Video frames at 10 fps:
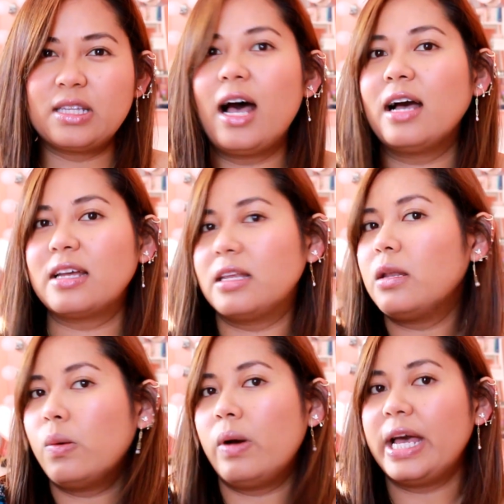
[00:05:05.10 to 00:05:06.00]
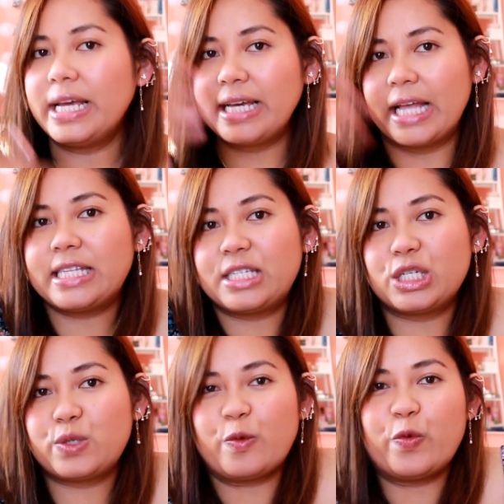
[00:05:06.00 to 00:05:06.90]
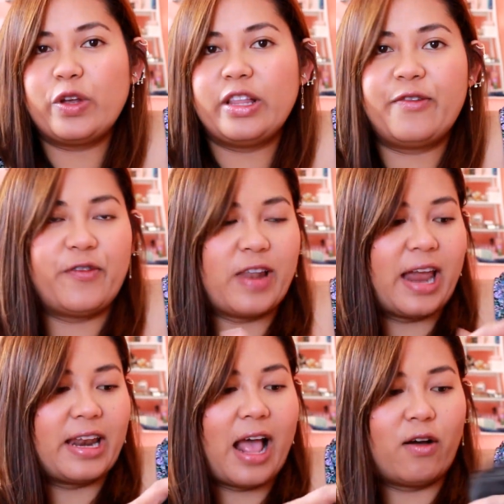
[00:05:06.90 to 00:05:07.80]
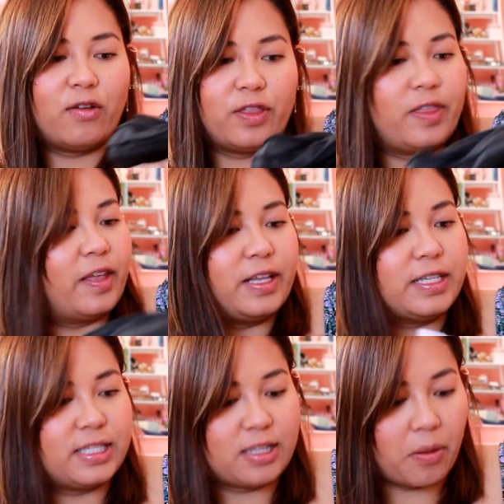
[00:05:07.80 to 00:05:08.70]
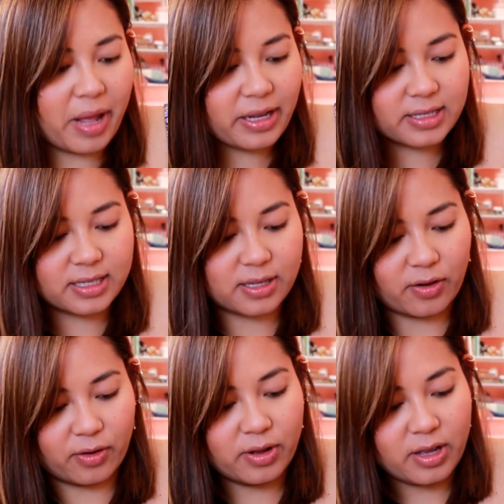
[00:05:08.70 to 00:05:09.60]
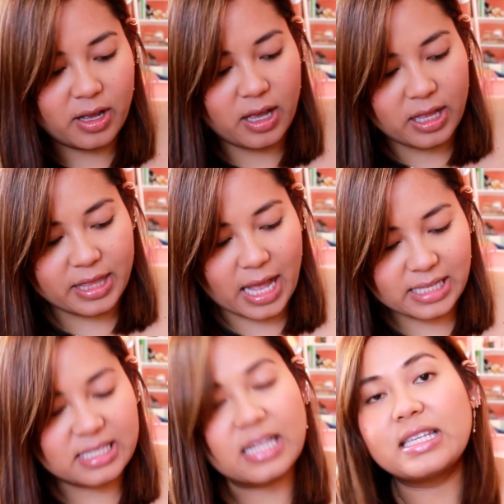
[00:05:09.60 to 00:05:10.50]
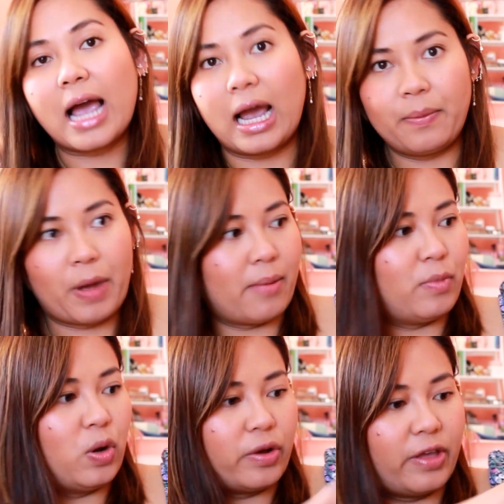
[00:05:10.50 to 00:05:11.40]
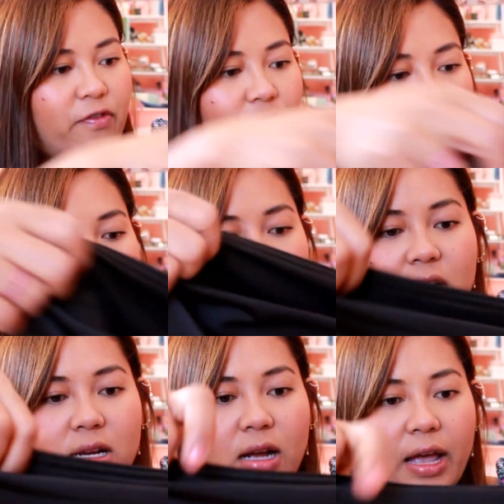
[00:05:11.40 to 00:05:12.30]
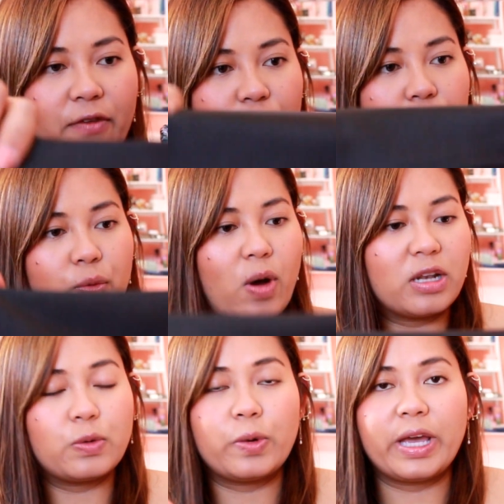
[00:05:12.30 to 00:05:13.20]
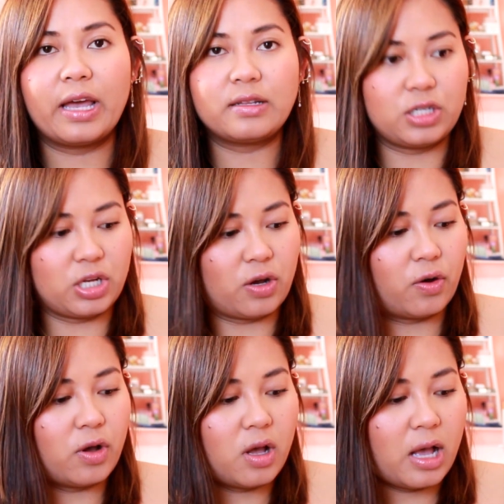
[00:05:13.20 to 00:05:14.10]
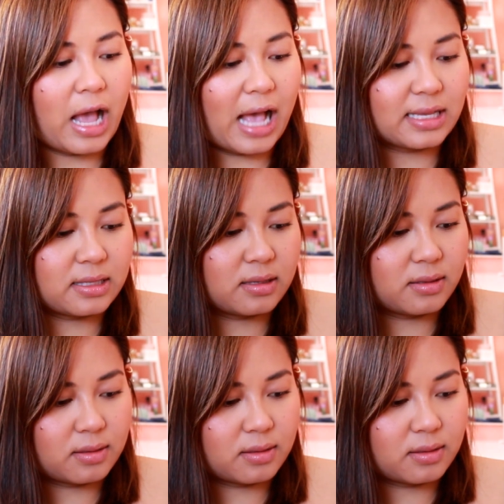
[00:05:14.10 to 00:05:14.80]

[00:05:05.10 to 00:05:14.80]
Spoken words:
tuck in a way. It's just really flatten out the stomach, so that's the type I'm looking for if you want to wear it, you know, as